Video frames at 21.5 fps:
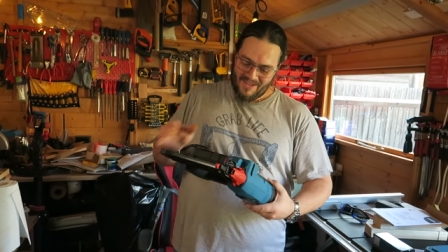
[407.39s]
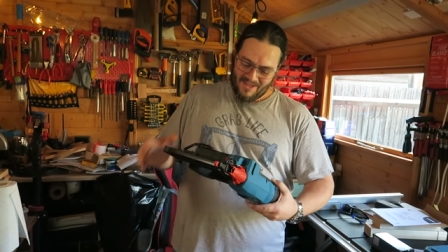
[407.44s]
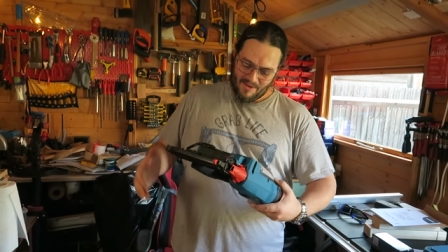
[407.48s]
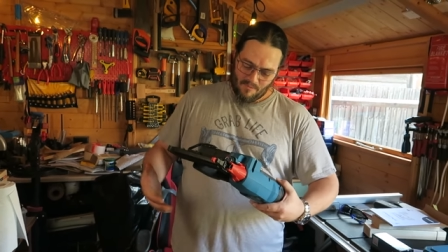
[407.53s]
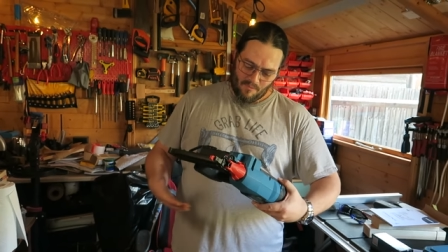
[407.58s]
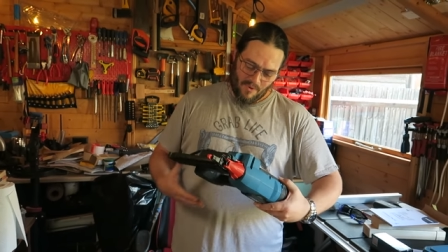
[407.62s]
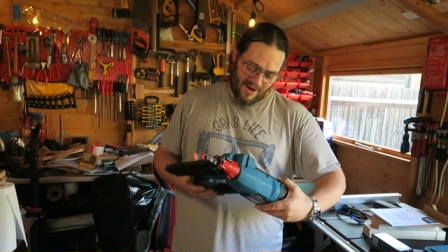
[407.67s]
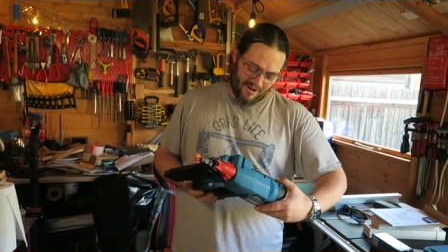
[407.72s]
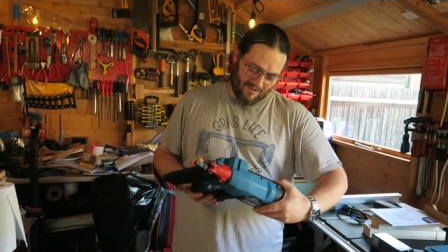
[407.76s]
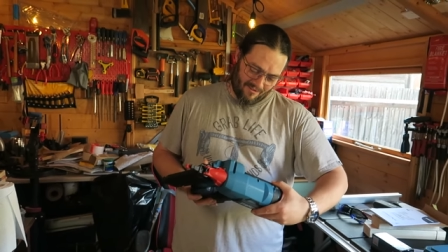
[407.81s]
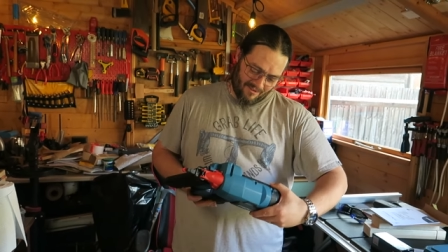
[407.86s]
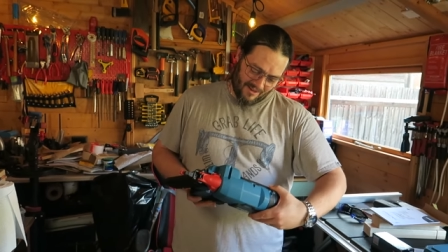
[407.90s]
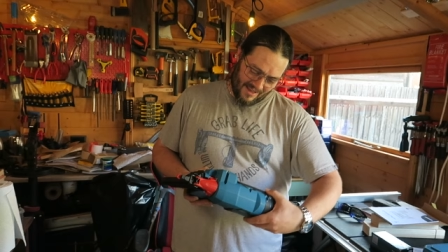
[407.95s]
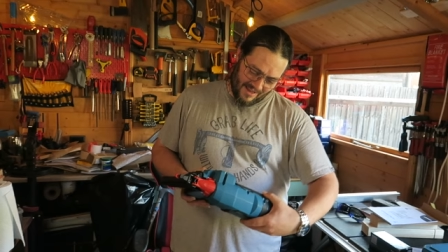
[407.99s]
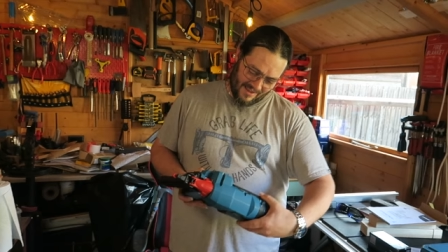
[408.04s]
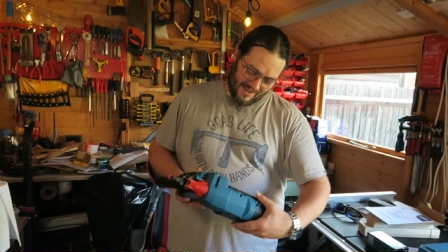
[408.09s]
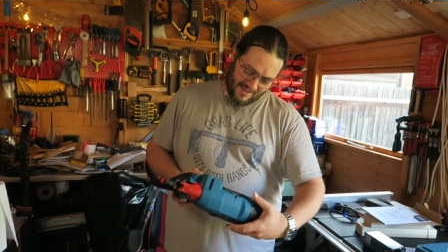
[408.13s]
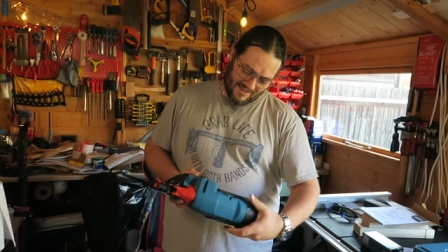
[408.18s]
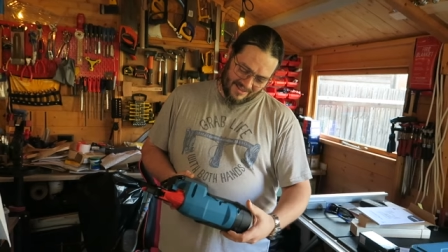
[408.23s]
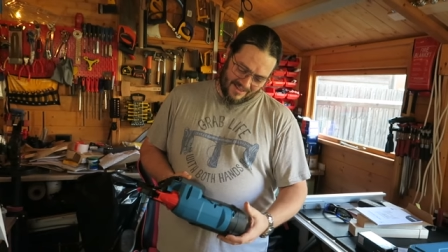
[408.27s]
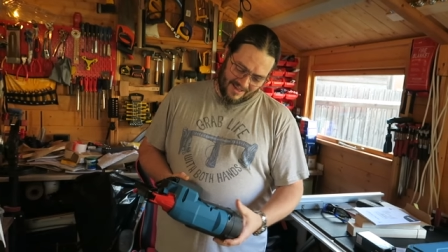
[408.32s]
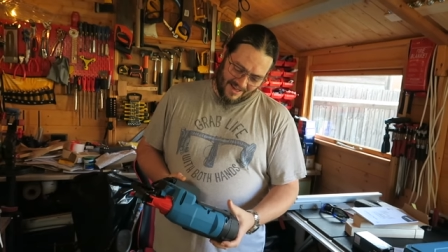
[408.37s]
apparently
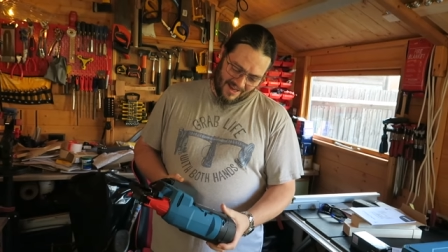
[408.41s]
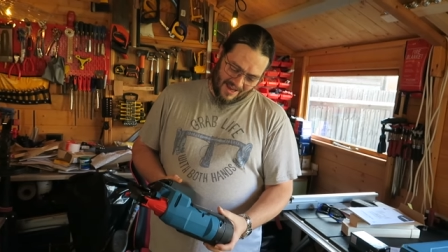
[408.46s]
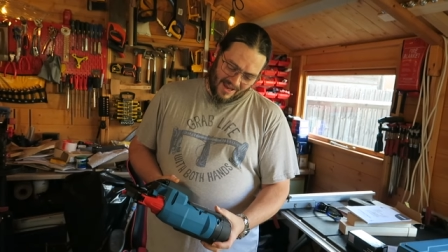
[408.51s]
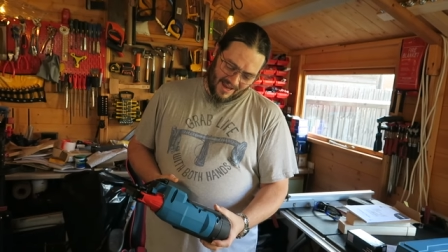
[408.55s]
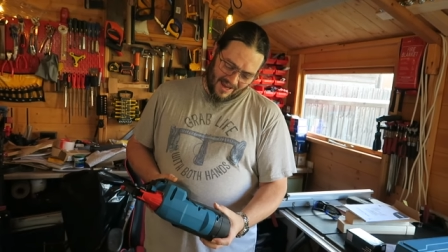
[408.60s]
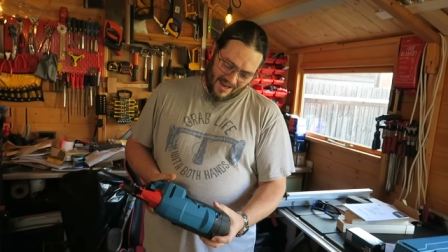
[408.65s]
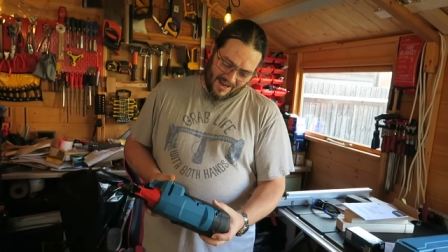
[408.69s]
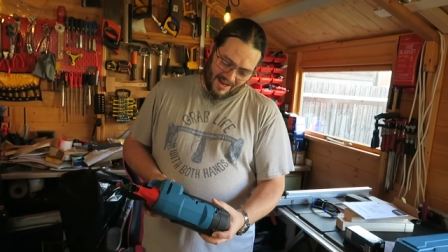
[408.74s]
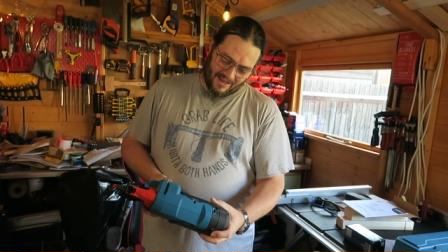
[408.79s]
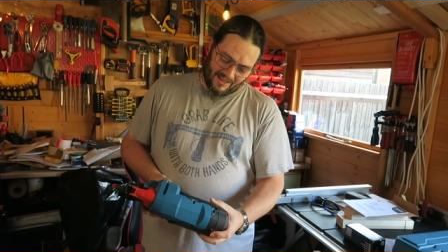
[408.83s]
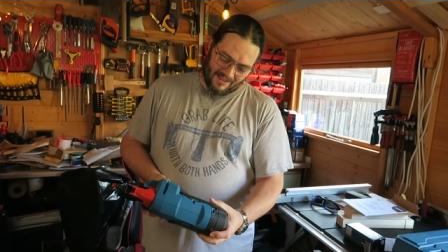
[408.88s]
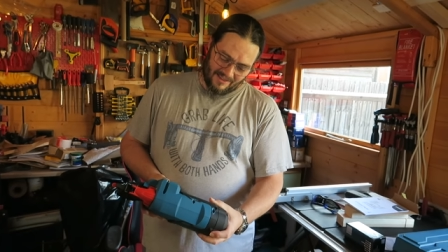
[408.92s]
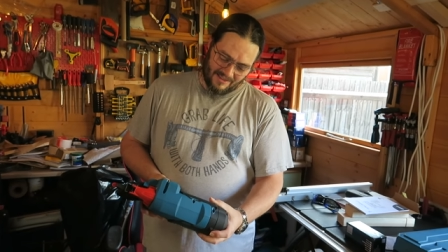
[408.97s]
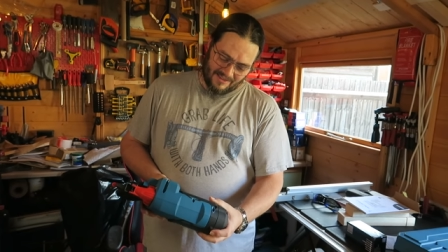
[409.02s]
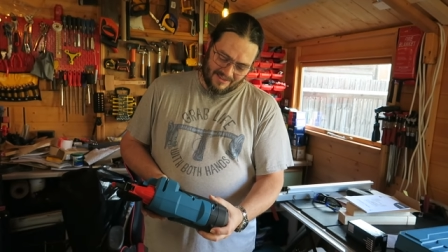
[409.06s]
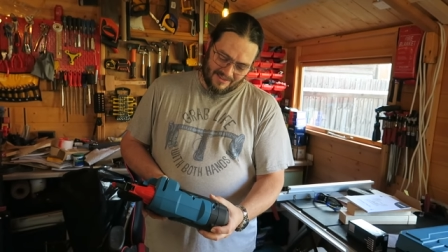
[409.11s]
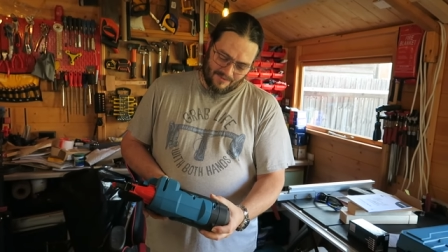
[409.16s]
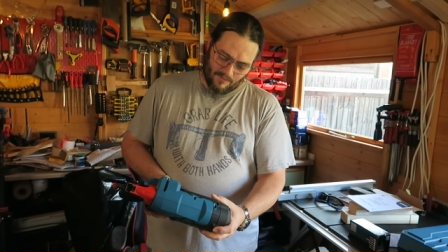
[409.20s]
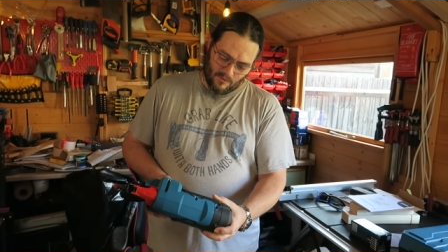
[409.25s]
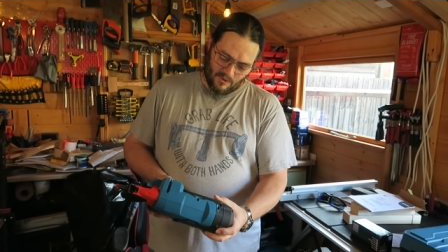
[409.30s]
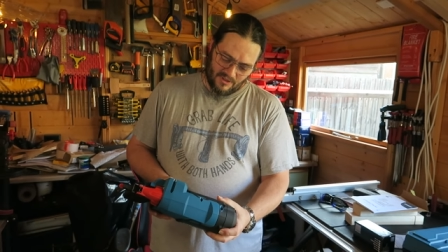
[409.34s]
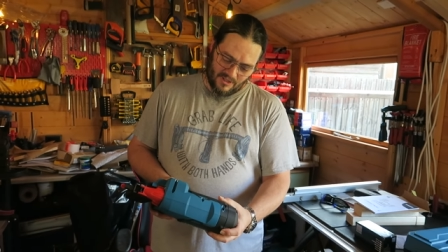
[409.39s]
this can,
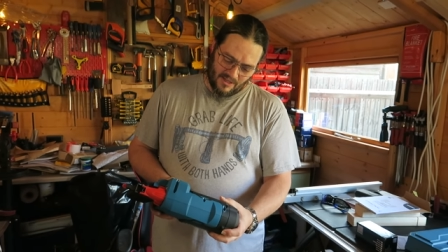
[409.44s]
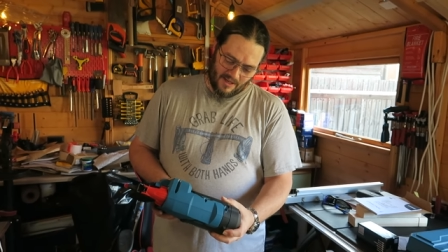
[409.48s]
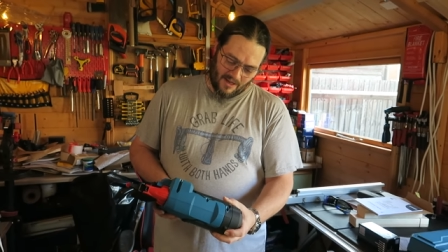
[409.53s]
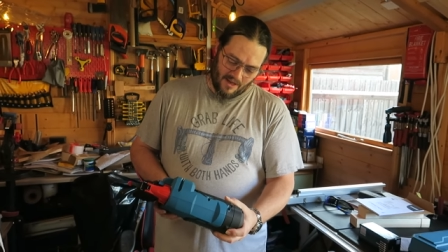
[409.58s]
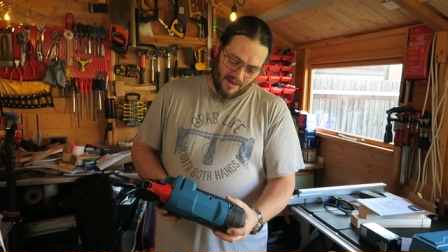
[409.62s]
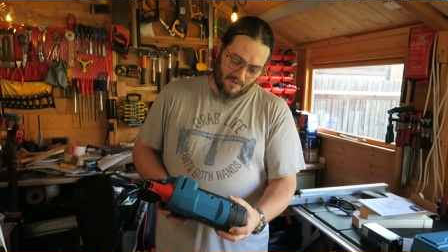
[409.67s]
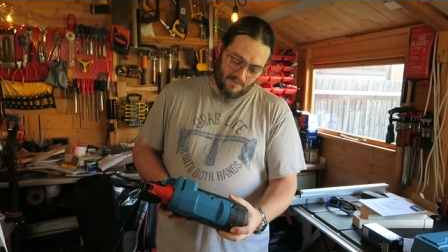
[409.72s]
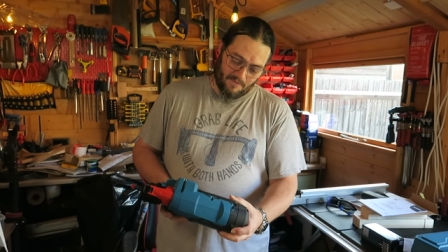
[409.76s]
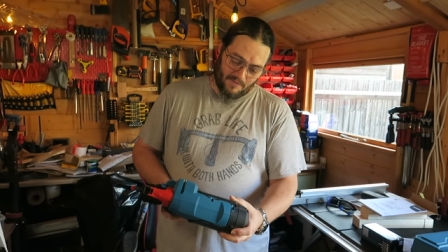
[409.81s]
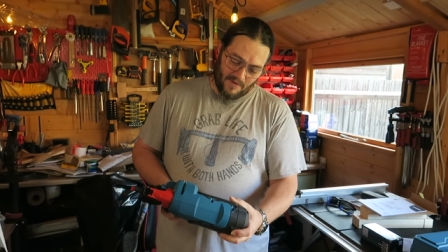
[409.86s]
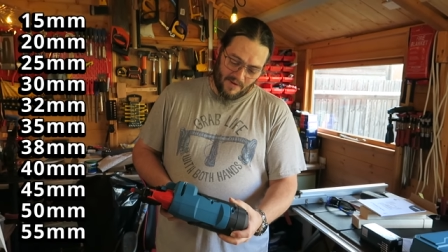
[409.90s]
what was it,